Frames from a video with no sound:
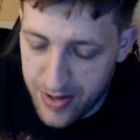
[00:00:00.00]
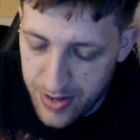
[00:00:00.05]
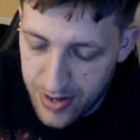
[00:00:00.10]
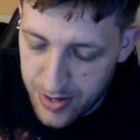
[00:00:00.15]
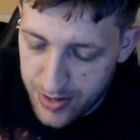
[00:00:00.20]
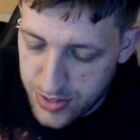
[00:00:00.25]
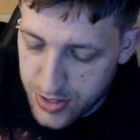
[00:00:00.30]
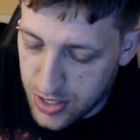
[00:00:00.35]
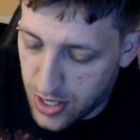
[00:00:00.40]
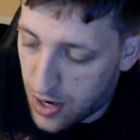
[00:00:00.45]

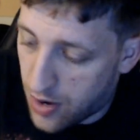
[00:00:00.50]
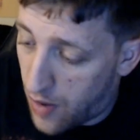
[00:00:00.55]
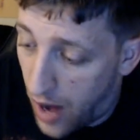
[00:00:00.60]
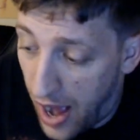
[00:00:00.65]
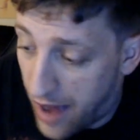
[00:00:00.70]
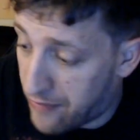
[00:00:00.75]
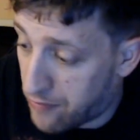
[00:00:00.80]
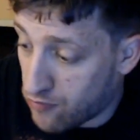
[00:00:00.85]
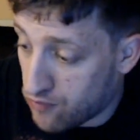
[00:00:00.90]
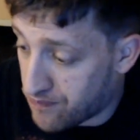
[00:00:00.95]
So I
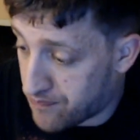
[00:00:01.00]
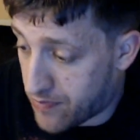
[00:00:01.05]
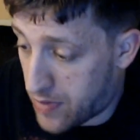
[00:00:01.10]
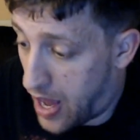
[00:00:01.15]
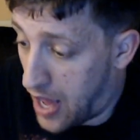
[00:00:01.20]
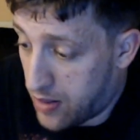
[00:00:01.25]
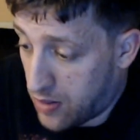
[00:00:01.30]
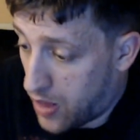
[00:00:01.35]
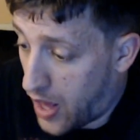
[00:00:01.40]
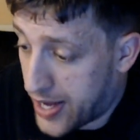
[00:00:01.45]
I
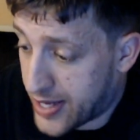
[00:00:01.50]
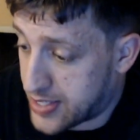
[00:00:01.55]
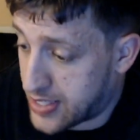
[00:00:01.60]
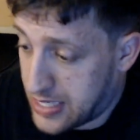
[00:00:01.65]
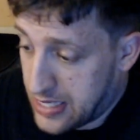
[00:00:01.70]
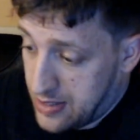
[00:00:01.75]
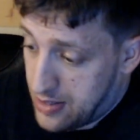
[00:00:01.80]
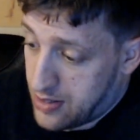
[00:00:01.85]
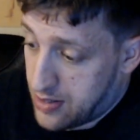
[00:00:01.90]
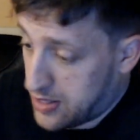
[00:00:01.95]
liked
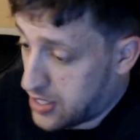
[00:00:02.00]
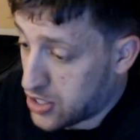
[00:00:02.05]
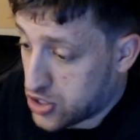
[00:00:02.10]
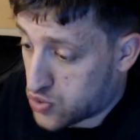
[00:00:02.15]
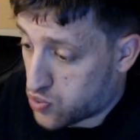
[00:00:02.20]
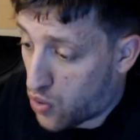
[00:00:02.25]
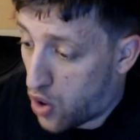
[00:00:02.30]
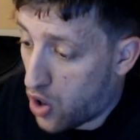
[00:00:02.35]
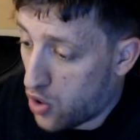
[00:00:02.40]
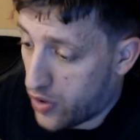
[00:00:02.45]
his
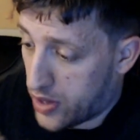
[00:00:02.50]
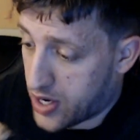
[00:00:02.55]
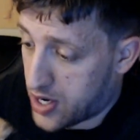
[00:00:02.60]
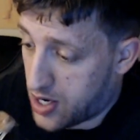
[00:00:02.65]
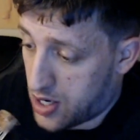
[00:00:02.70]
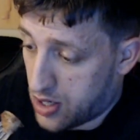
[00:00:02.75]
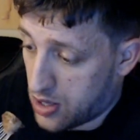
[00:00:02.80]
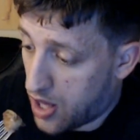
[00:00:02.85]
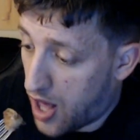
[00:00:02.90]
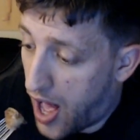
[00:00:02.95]
role in it a
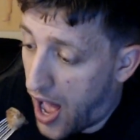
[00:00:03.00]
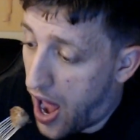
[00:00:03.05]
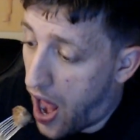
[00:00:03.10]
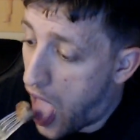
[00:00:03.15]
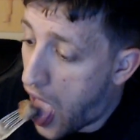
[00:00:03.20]
lot.